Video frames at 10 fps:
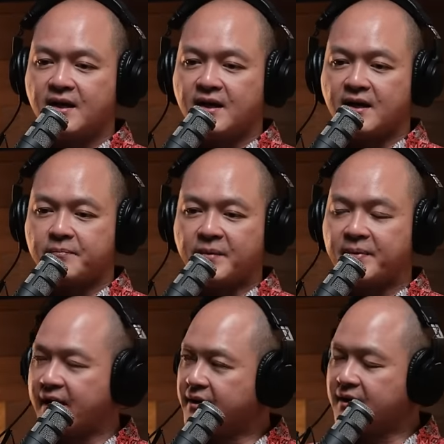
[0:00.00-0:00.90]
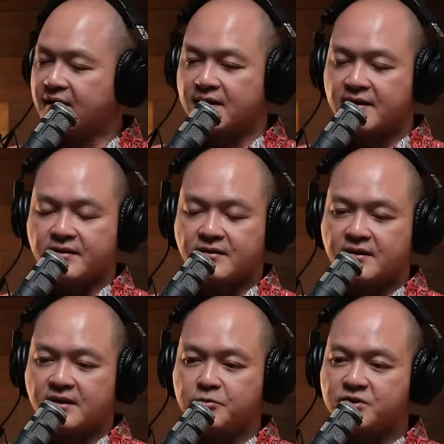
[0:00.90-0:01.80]
Uh, people like, uh, you know,
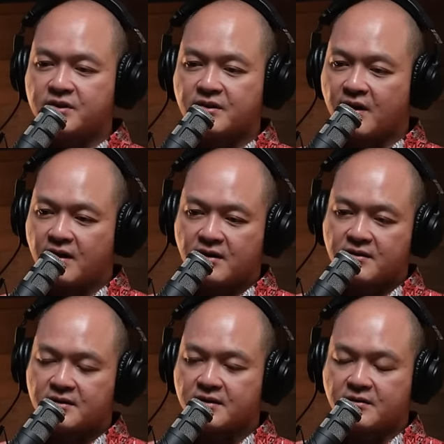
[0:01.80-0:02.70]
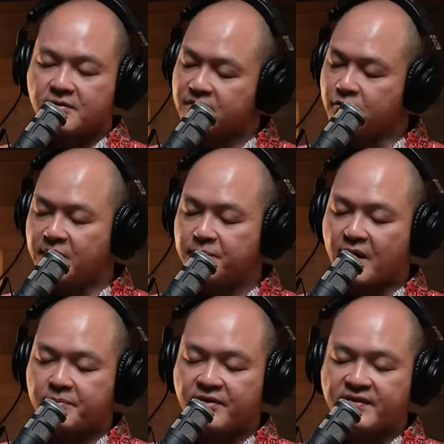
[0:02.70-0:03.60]
Liu Chintong, you know, Tony
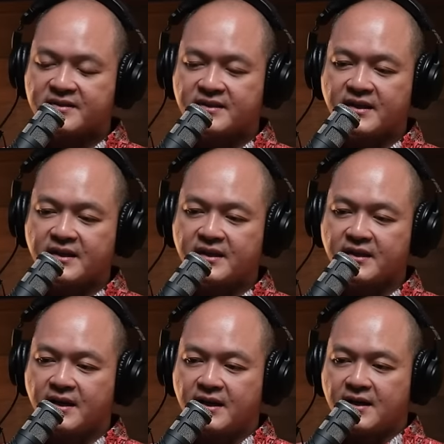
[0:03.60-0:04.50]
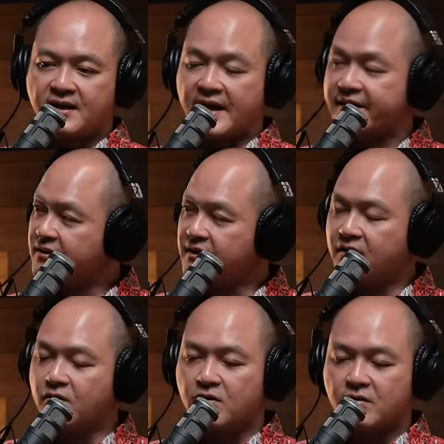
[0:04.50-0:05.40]
Pua previously, uh, Anthony
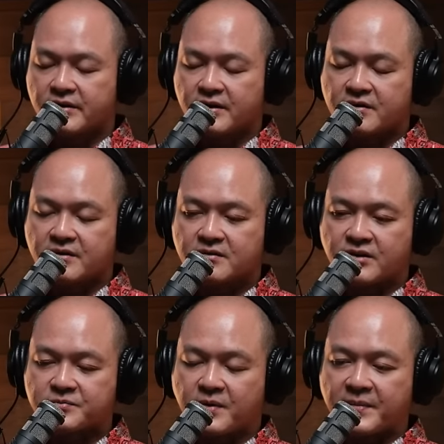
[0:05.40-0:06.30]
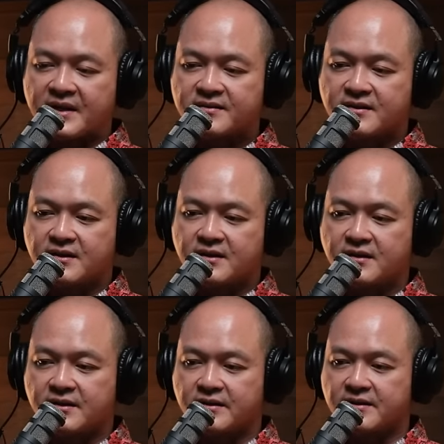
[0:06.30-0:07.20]
Lok, you know, mm. Transport
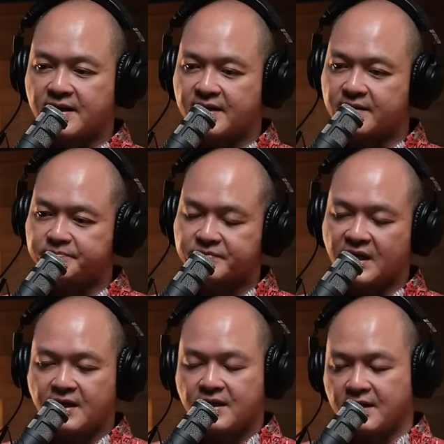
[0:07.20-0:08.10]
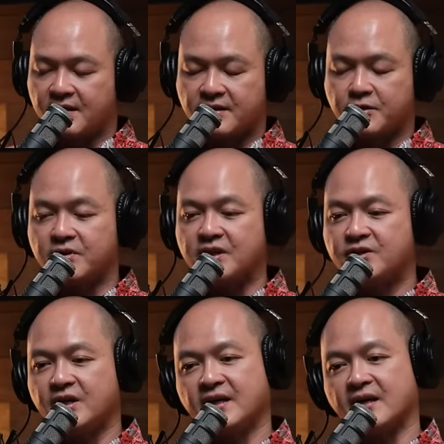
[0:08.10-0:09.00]
Minister, you know, um, uh, Teo Ni
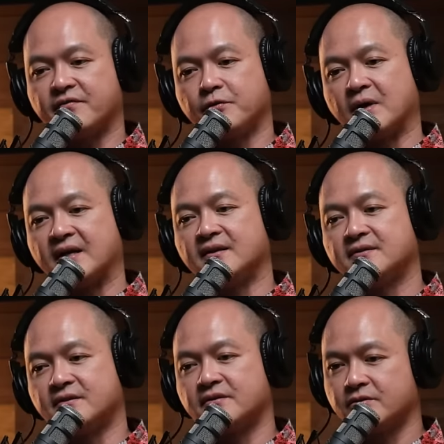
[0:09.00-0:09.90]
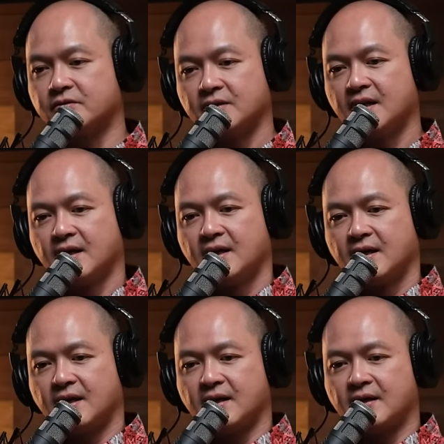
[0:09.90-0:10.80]
Ching and a few others, you know. So
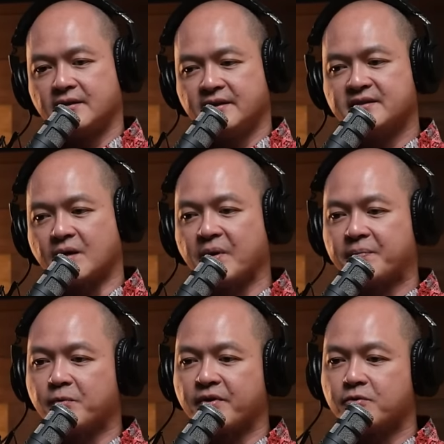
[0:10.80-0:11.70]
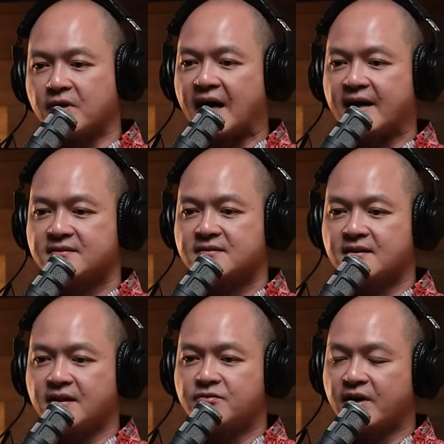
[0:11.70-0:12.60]
uh, these are people with good hearts. Uh,
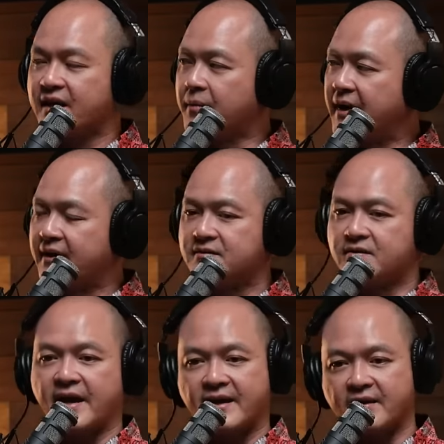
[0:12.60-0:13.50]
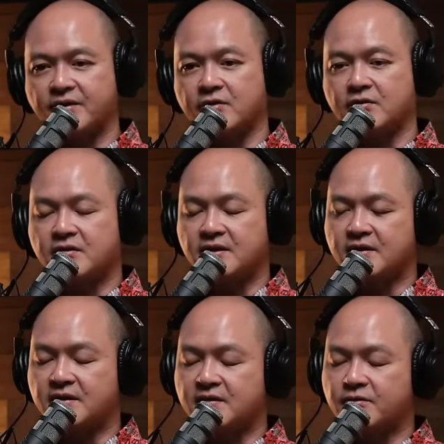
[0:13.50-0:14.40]
they try their best, you know, Hannah Yeo, uh,
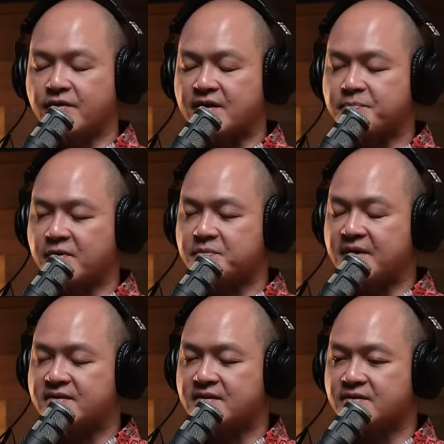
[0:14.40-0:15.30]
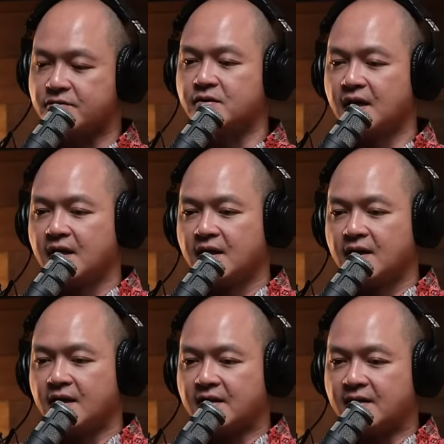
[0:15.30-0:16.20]
the Youth and Sports Minister. So
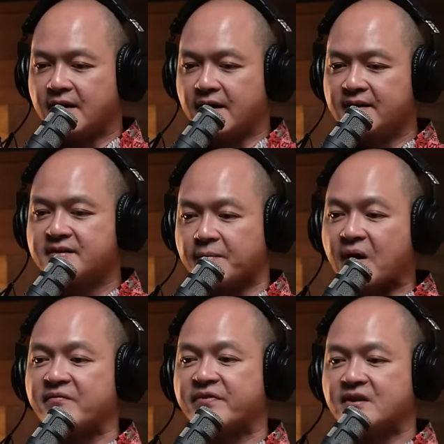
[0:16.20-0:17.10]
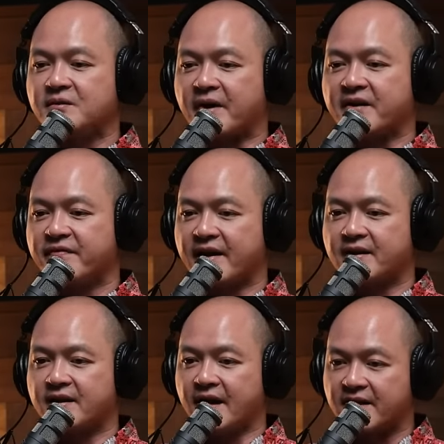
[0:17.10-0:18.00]
uh, at least I'm comforted by the fact
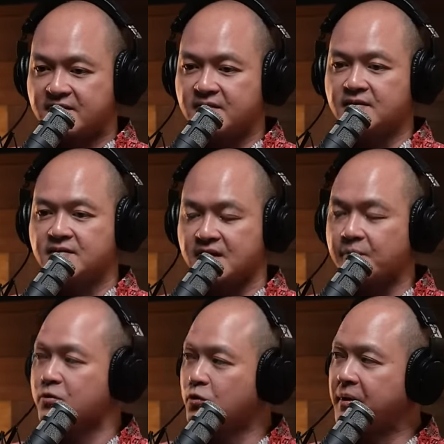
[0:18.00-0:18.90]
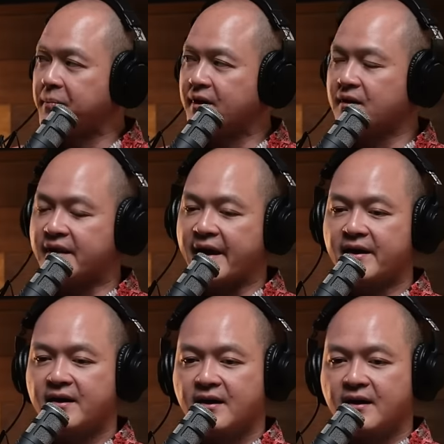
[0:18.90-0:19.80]
that there are still some good people there.
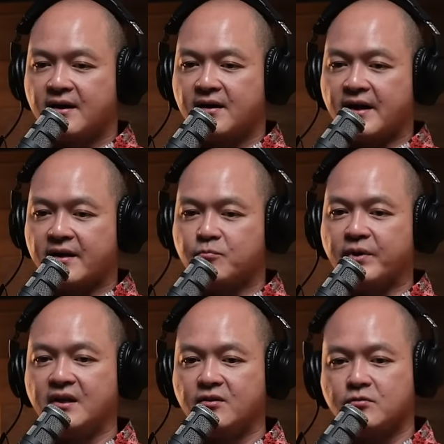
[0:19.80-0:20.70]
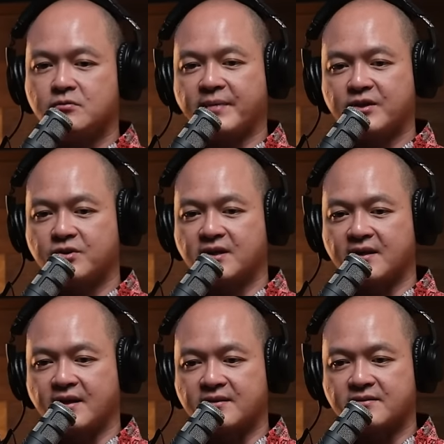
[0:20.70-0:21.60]
Uh, and we need to make sure
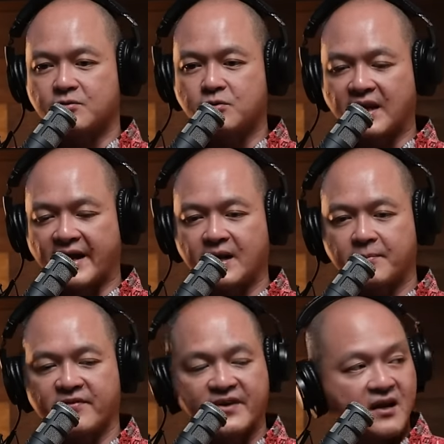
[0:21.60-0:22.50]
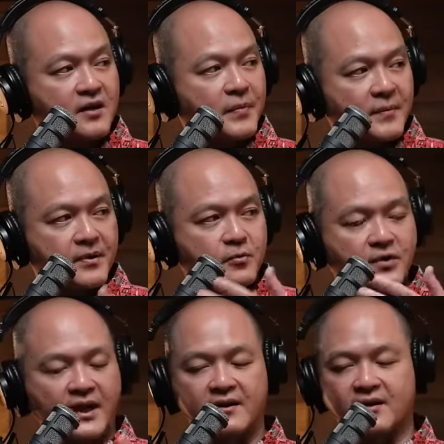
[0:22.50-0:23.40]
that there's a good lineup of younger people who
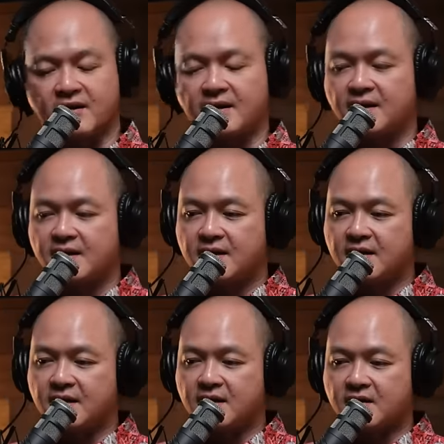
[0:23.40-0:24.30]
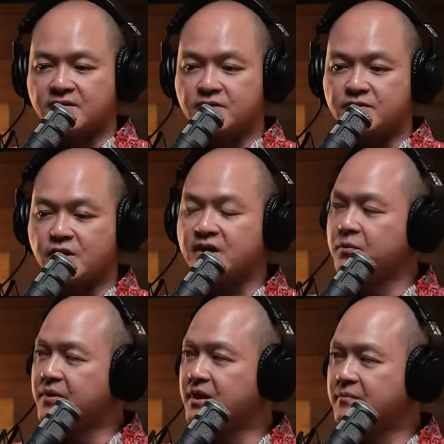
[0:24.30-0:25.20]
can uh, uh, journey
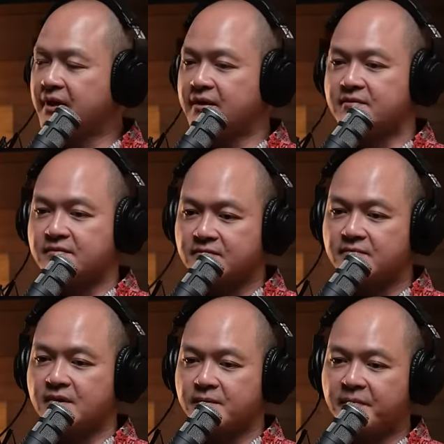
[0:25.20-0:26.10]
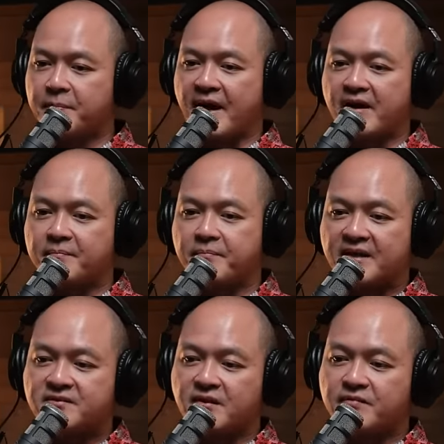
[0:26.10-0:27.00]
with them and be part and
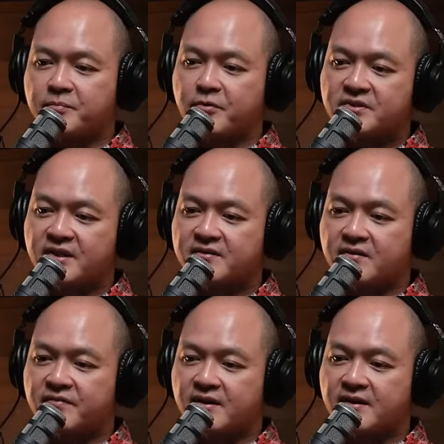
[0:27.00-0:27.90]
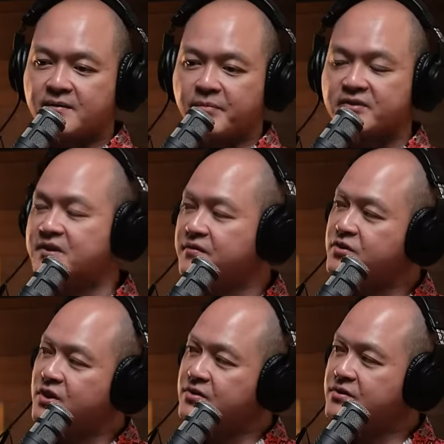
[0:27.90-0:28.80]
parcel of the process of uh, positive
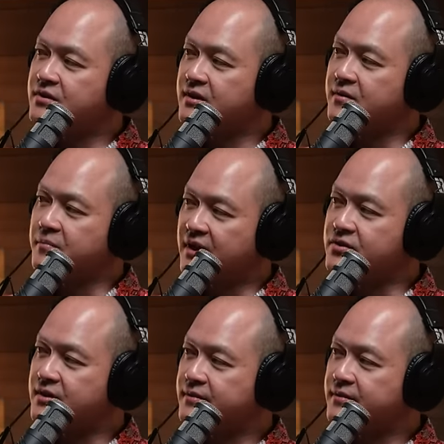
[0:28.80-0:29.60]
change. Are there, are there